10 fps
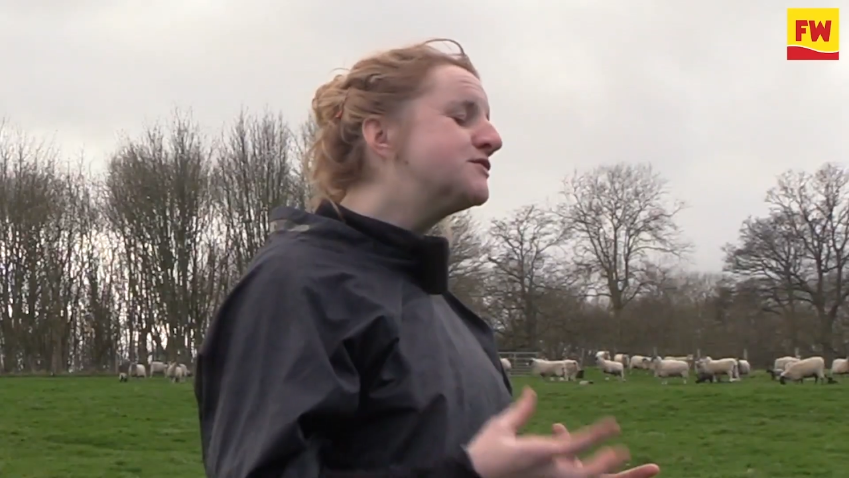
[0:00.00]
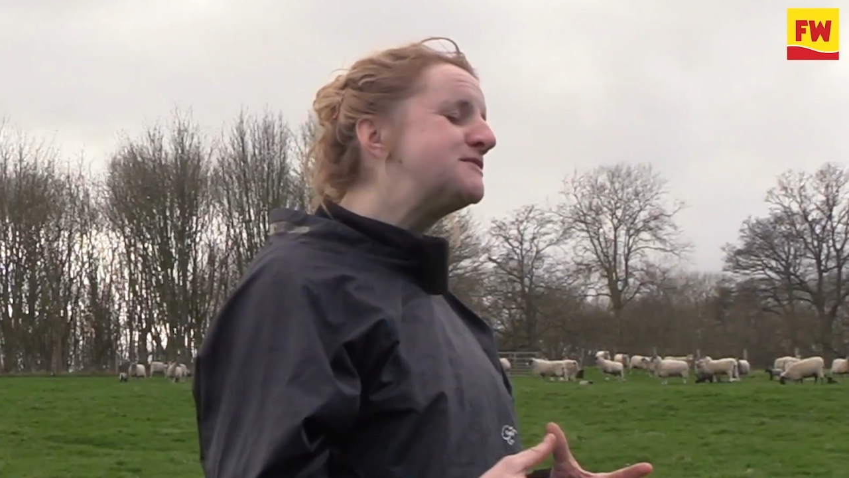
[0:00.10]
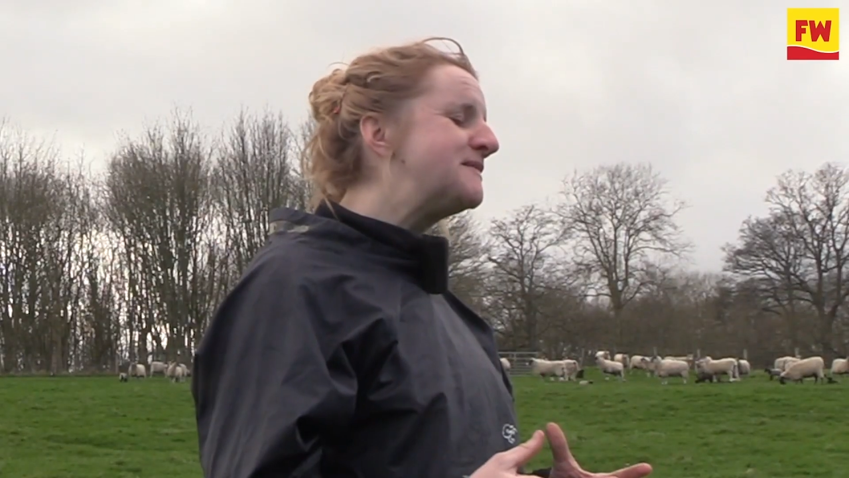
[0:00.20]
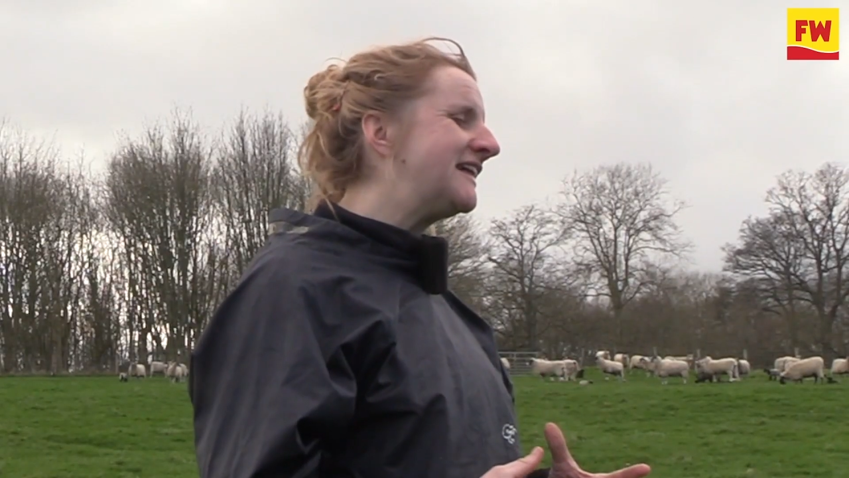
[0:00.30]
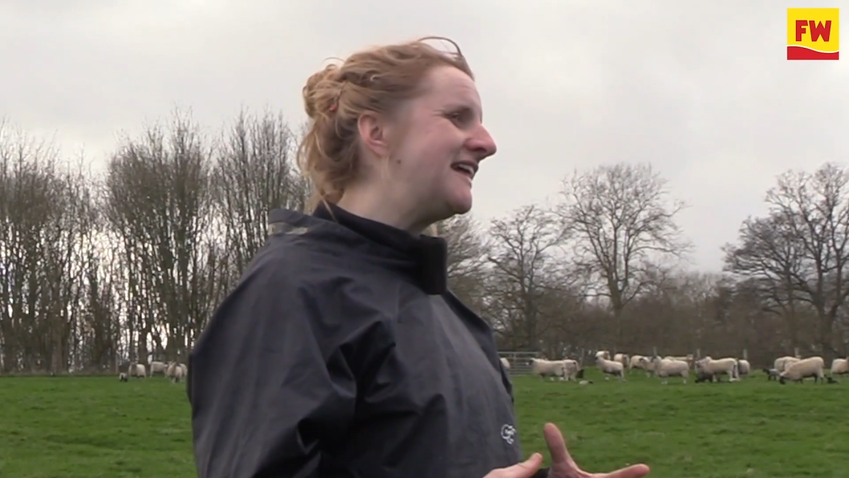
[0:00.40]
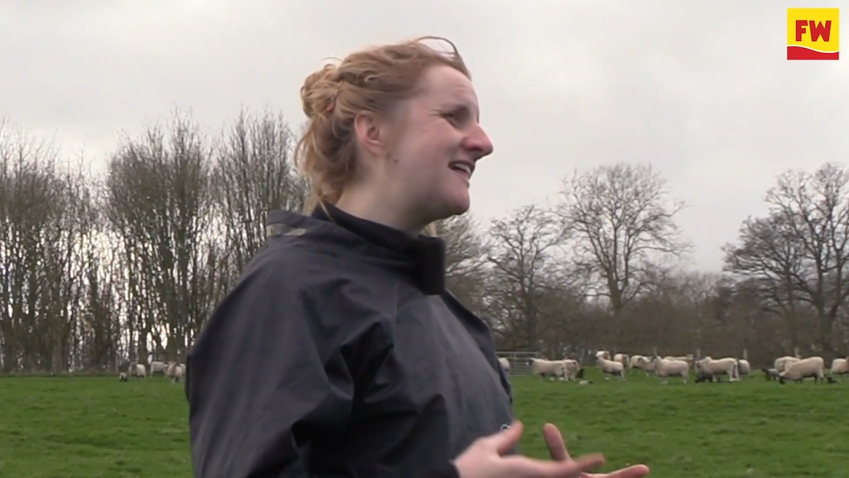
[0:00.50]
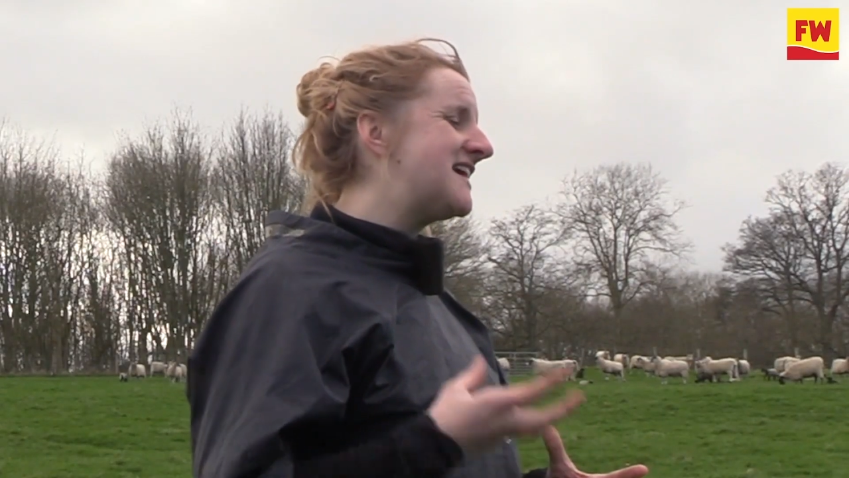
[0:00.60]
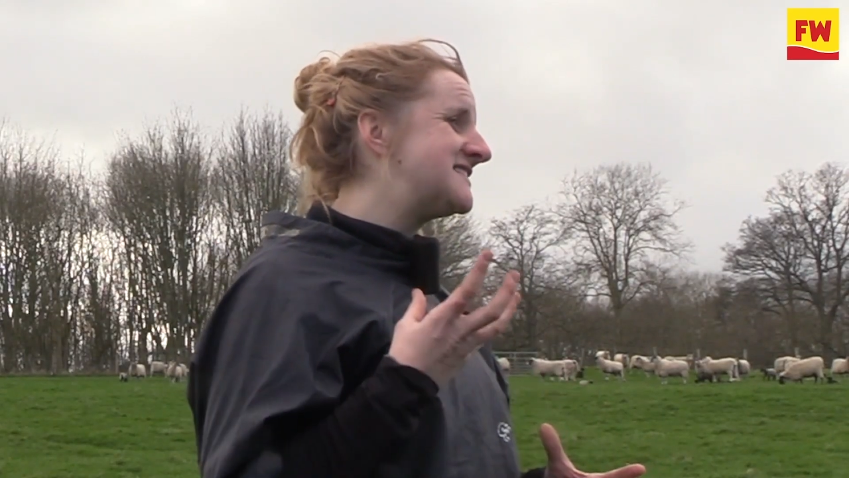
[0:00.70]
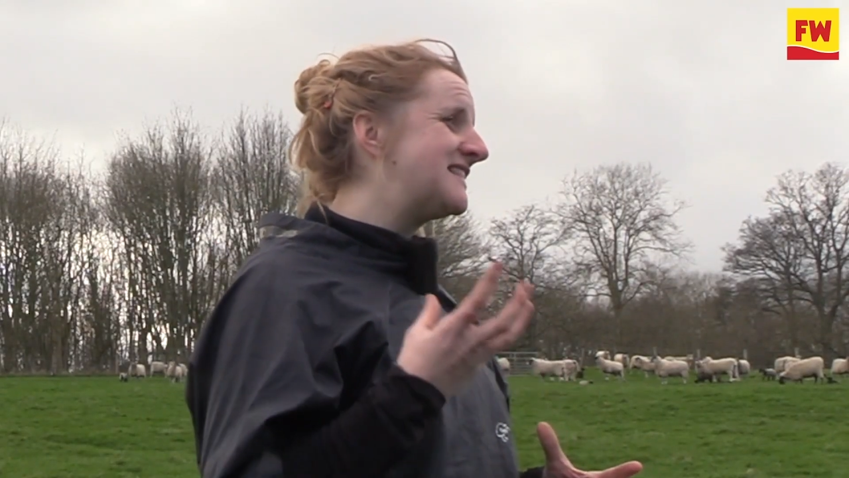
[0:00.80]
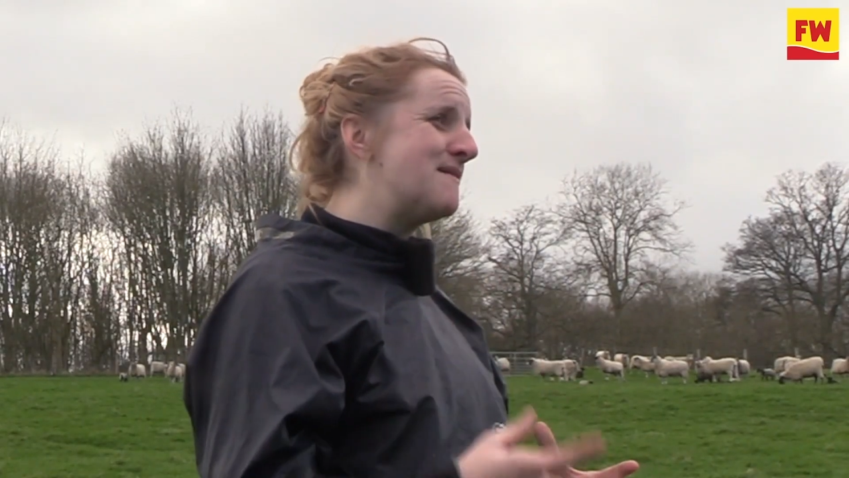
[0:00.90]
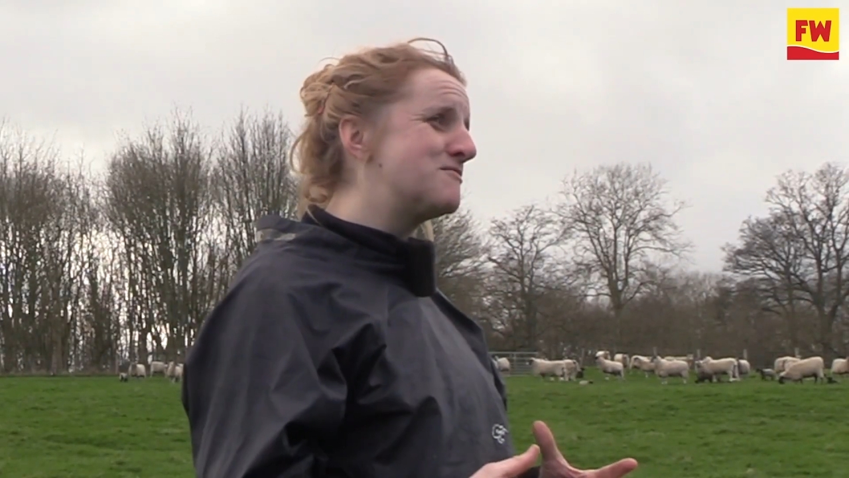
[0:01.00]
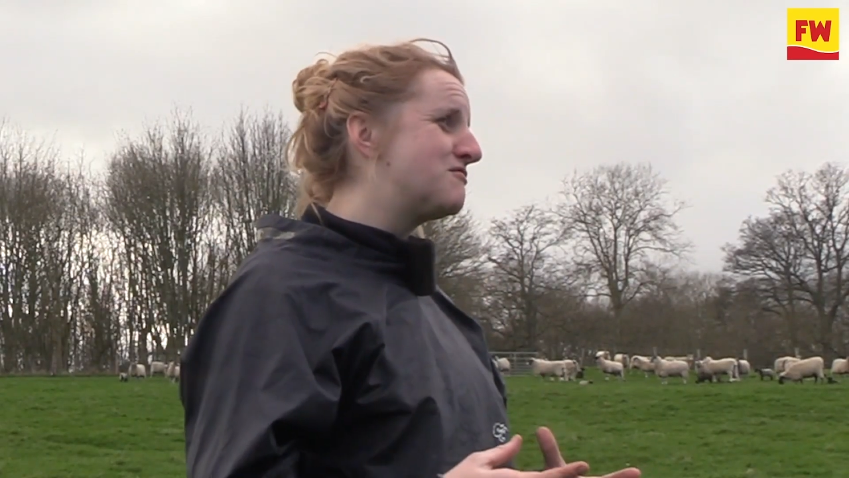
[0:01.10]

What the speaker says: ultimately that's lamb